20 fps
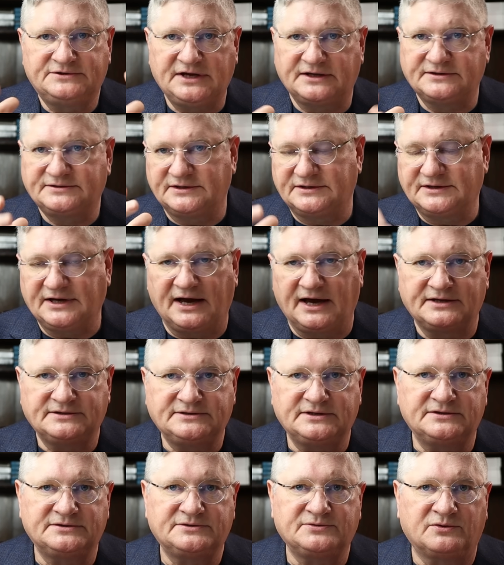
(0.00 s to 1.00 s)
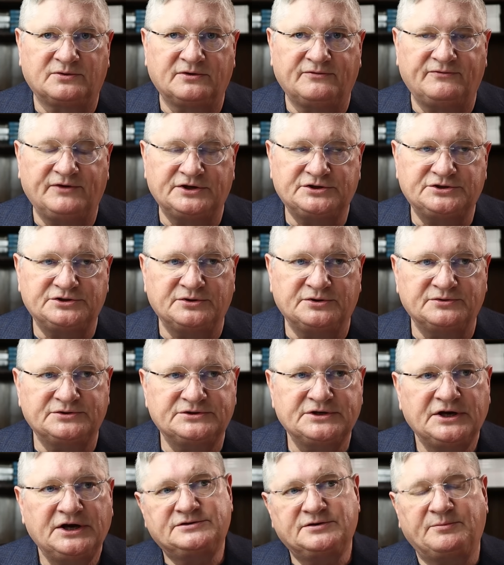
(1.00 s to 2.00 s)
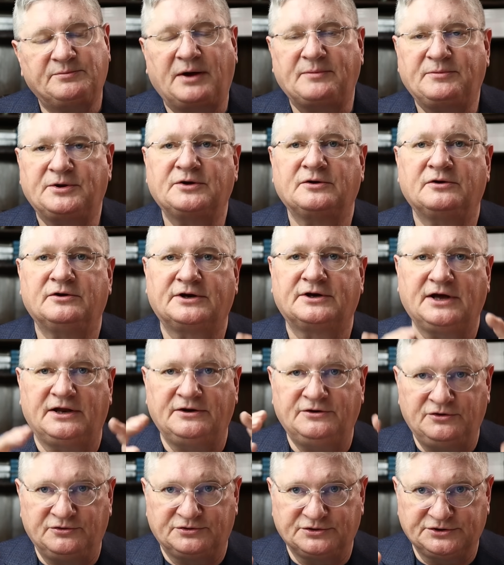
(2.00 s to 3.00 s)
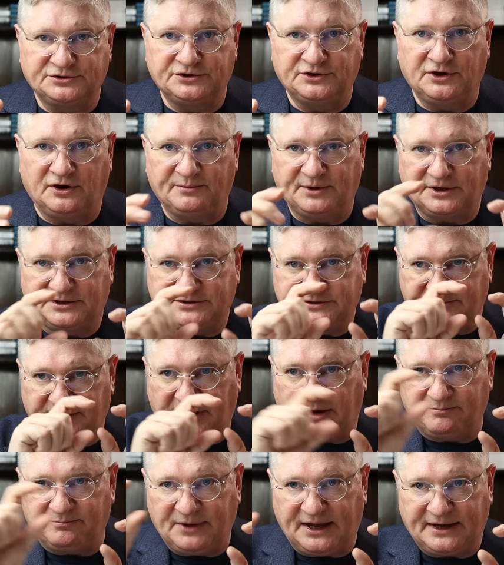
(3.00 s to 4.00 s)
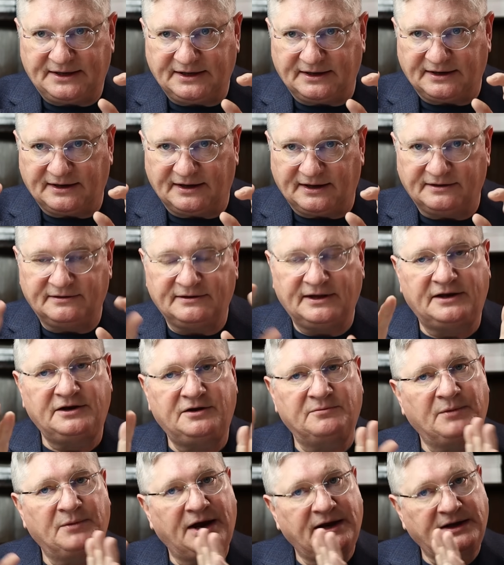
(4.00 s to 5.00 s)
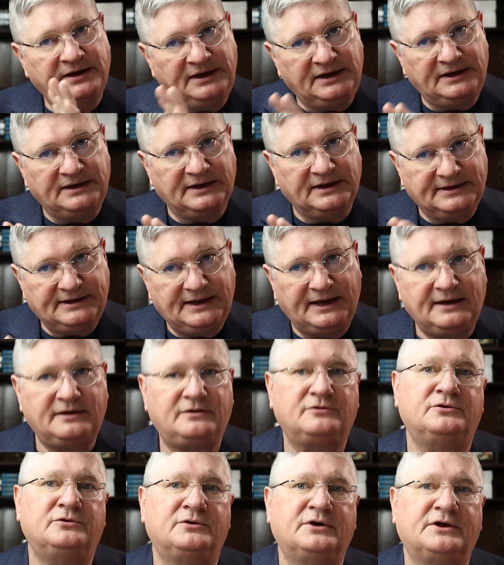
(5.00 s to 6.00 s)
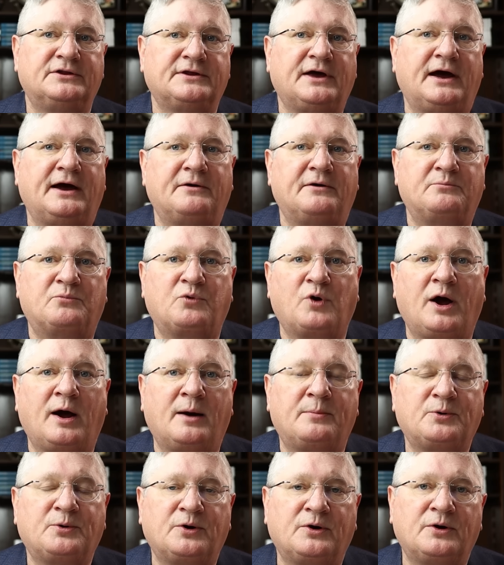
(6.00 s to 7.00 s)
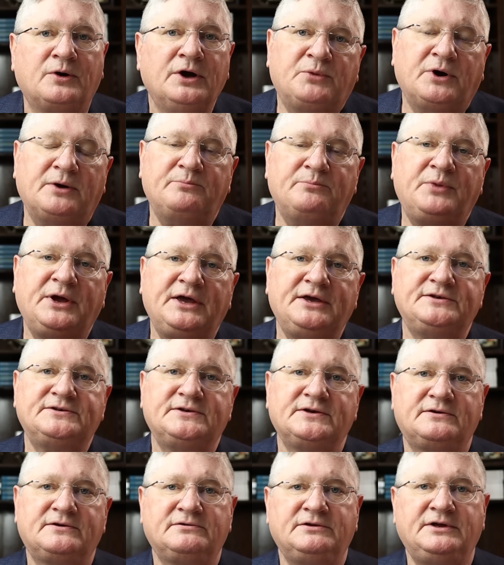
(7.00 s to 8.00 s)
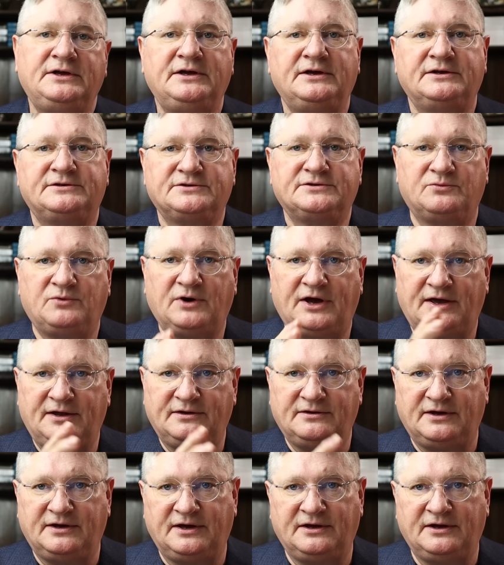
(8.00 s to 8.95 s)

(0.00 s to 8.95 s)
sensitizing sort of issues. So maybe you look at nutrigenomics about making it, and then you might need to take glutathione proper. But basically, it's a way to